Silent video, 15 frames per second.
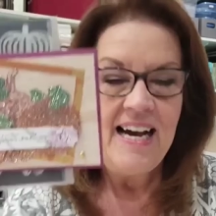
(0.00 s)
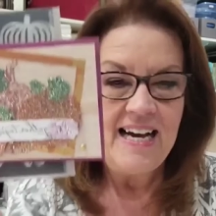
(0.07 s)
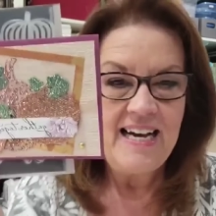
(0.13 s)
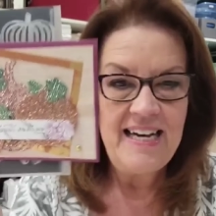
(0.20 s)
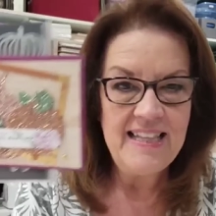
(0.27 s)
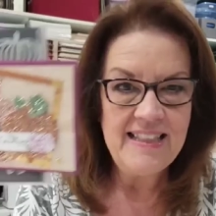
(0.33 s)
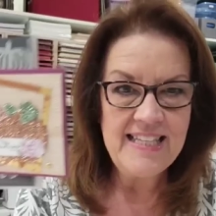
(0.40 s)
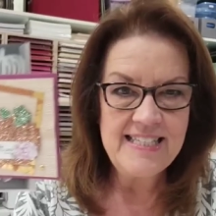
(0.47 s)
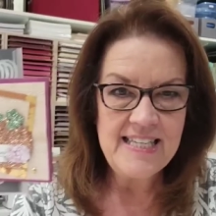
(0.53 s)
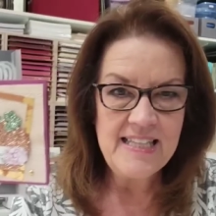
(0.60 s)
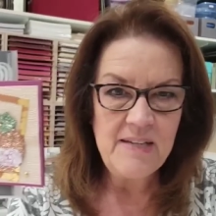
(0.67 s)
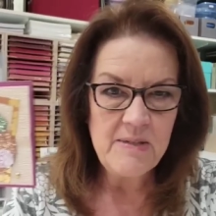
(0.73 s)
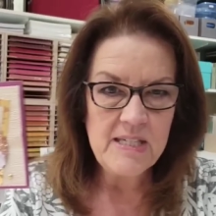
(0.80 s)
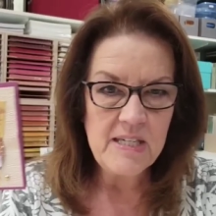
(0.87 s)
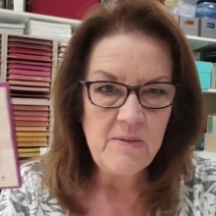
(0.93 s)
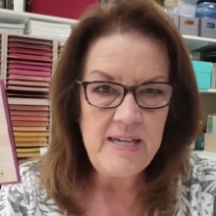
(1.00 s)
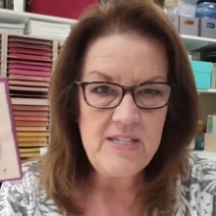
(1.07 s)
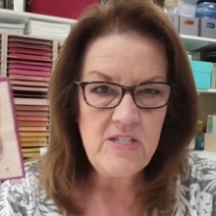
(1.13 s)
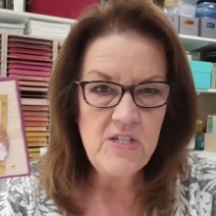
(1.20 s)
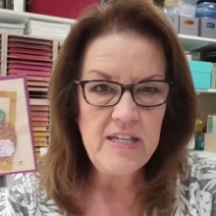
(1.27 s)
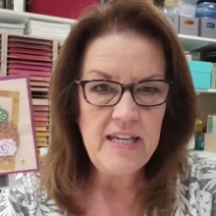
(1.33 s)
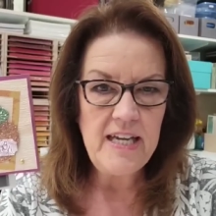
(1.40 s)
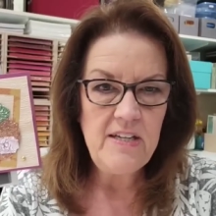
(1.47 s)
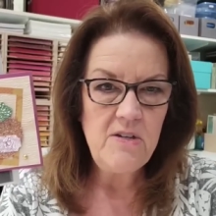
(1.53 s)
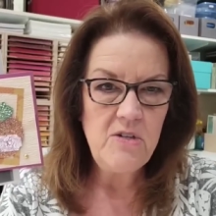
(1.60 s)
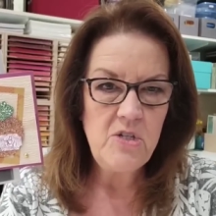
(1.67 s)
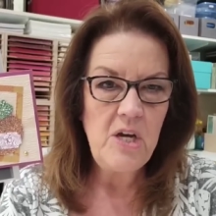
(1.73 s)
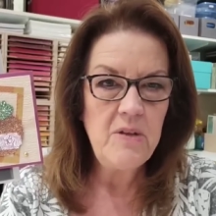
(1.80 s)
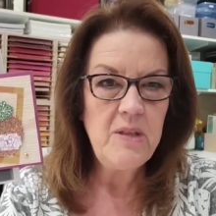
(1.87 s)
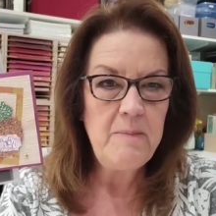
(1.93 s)
Uh, let's see, there was a question. Can you
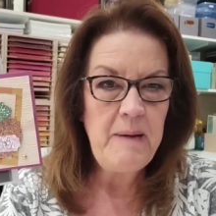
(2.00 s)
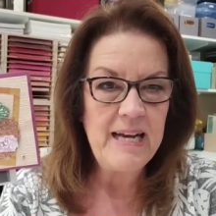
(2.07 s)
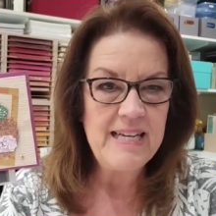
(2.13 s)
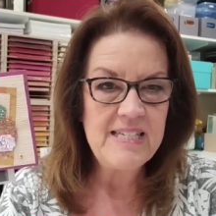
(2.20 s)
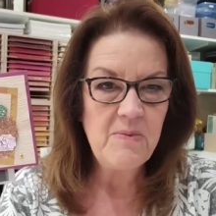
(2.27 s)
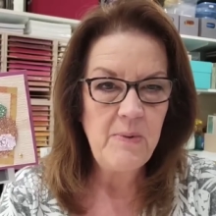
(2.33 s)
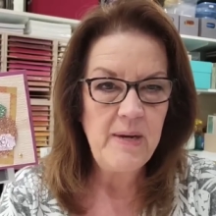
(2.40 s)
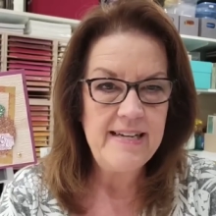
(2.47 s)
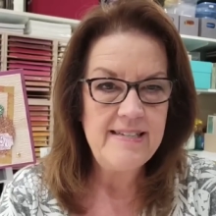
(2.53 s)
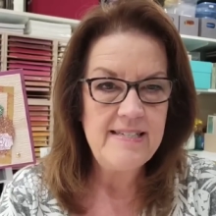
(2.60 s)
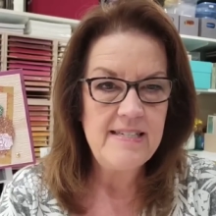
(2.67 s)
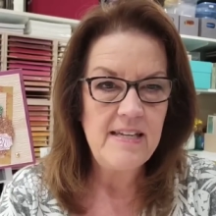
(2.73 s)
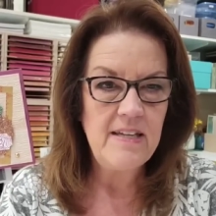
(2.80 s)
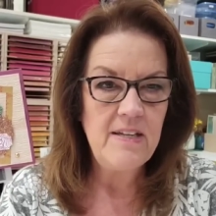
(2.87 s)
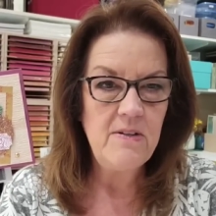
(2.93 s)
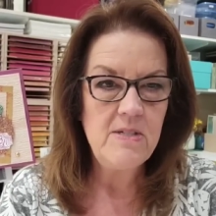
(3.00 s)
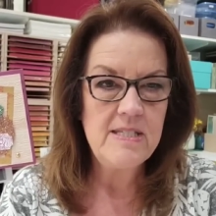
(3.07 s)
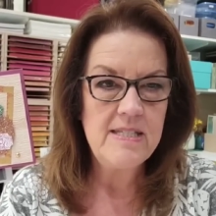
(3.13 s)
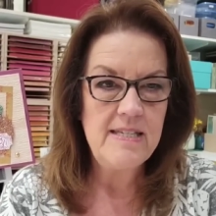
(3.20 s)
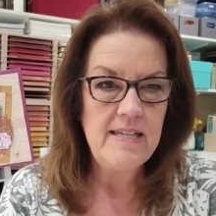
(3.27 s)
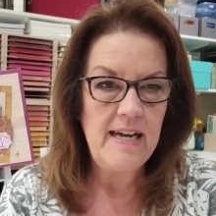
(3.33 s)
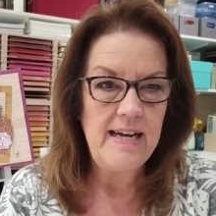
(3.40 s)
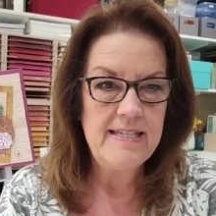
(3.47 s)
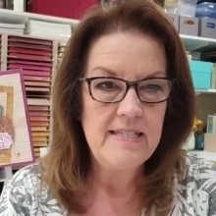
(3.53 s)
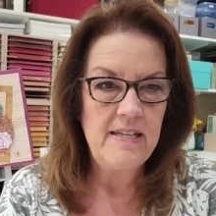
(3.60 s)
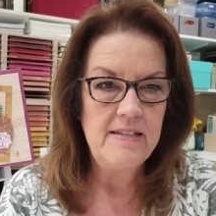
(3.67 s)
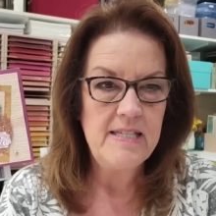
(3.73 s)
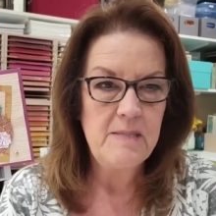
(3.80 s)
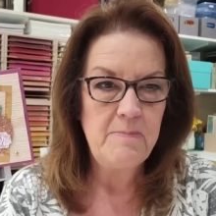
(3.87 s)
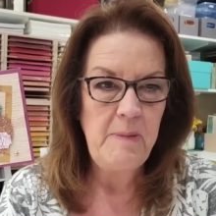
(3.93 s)
show the best ways to use the dies
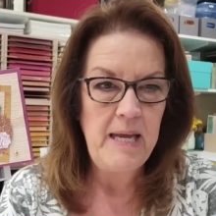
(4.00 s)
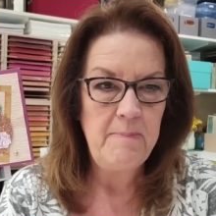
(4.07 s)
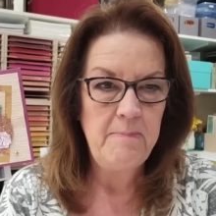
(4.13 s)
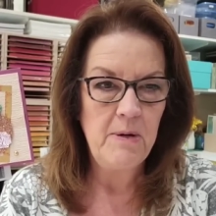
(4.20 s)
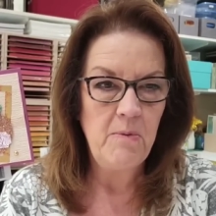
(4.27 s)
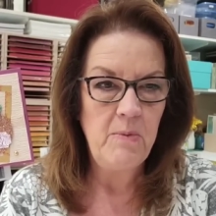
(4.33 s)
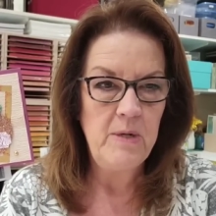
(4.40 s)
on this paper?